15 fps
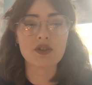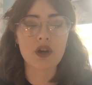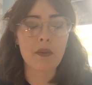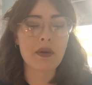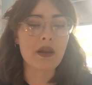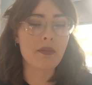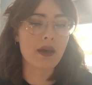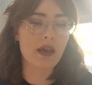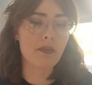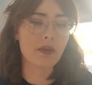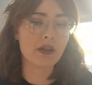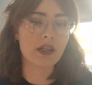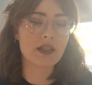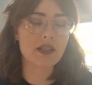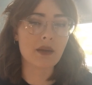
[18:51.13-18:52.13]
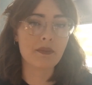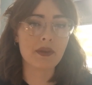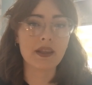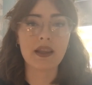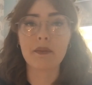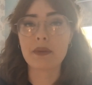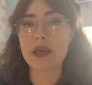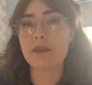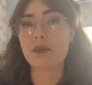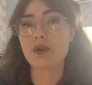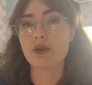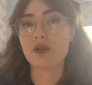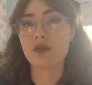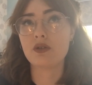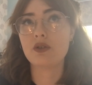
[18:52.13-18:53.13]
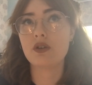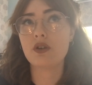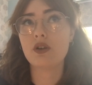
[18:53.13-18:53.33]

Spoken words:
so many people, and it's something that people